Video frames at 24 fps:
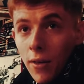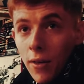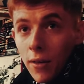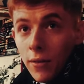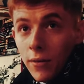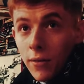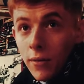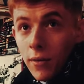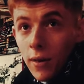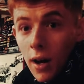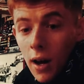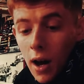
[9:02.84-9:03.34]

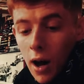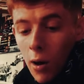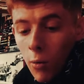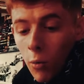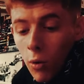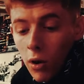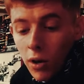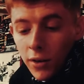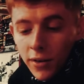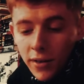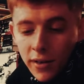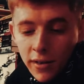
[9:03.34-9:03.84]
than I
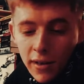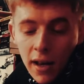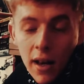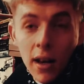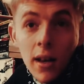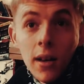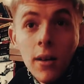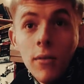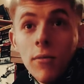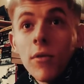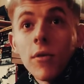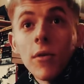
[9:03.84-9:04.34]
was,
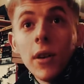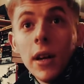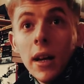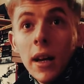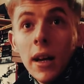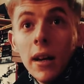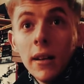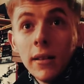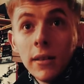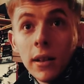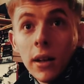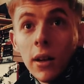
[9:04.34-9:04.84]
say, 3
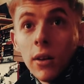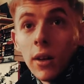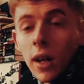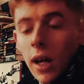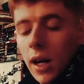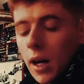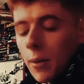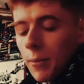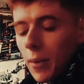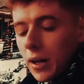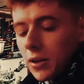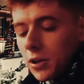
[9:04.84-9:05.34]
years ago,
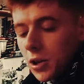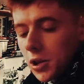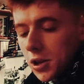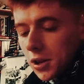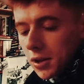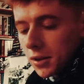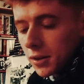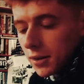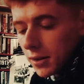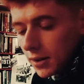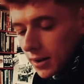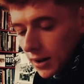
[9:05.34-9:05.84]
like I
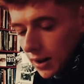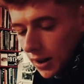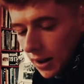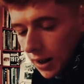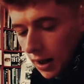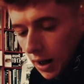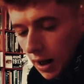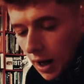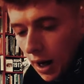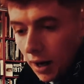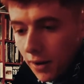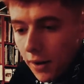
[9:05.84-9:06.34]
mentioned,
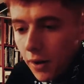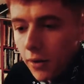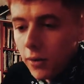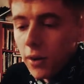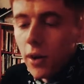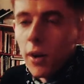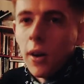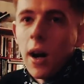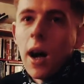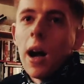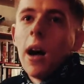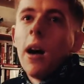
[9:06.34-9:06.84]
I don't
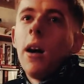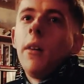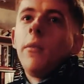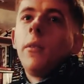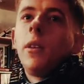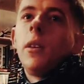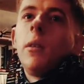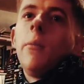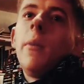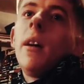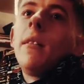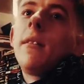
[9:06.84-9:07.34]
know how I'm
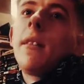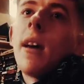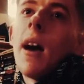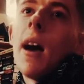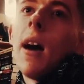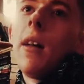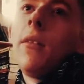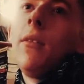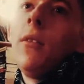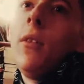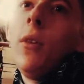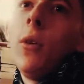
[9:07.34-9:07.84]
going to be able to
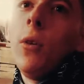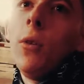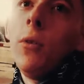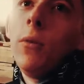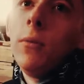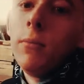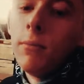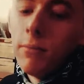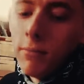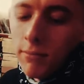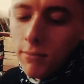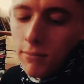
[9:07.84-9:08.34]
handle